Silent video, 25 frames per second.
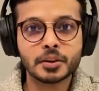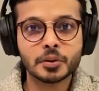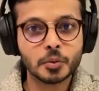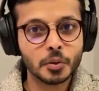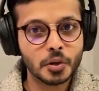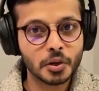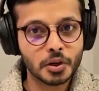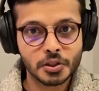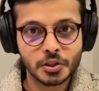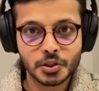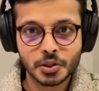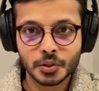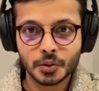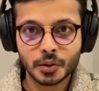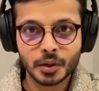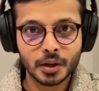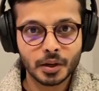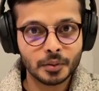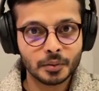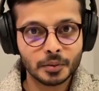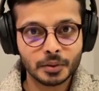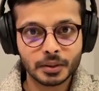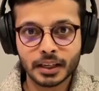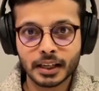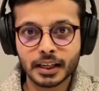
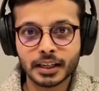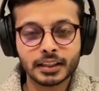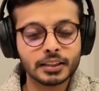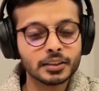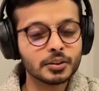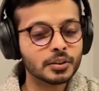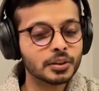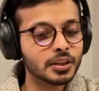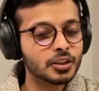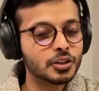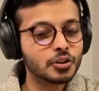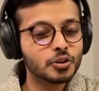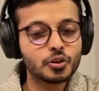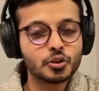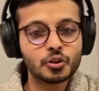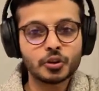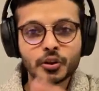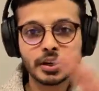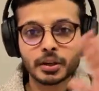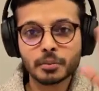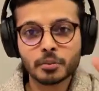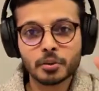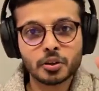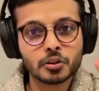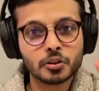whatsoever. Like, you can
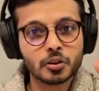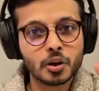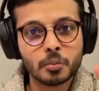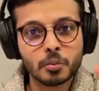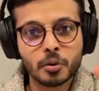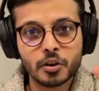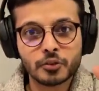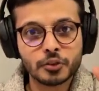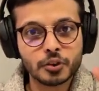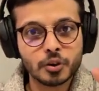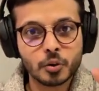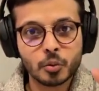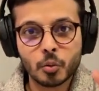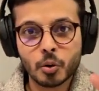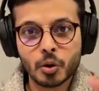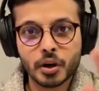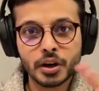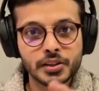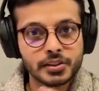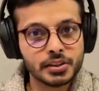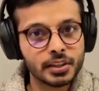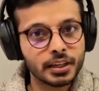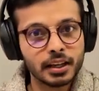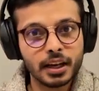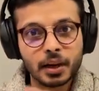scream on top of your voice
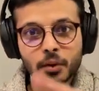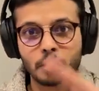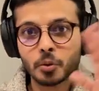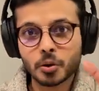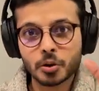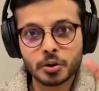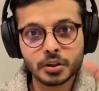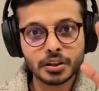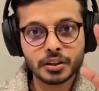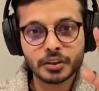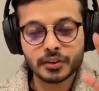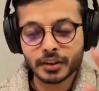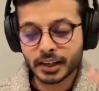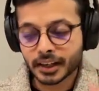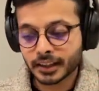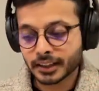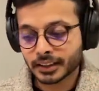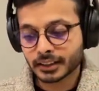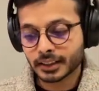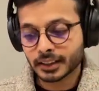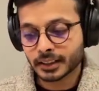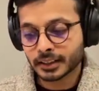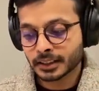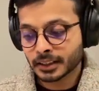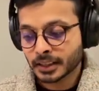and I won't hear
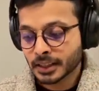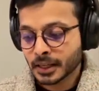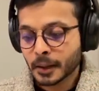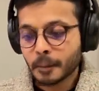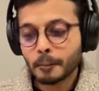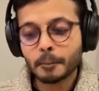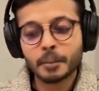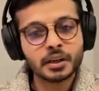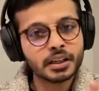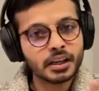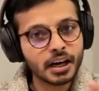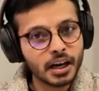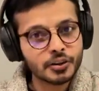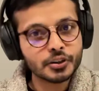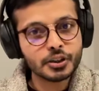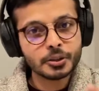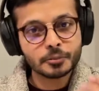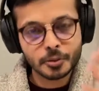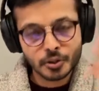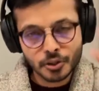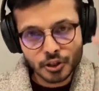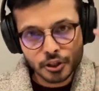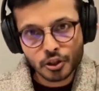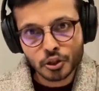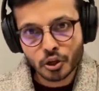anything. But
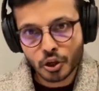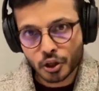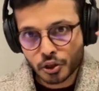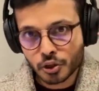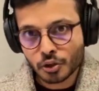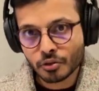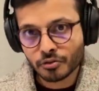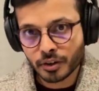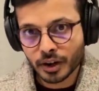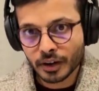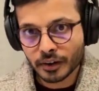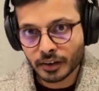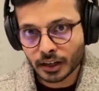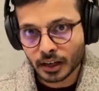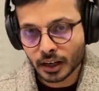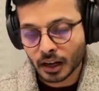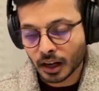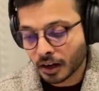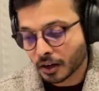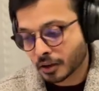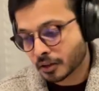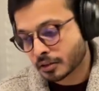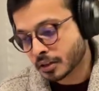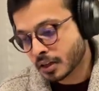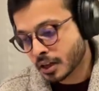100% is also very
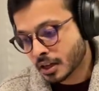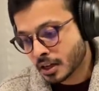loud.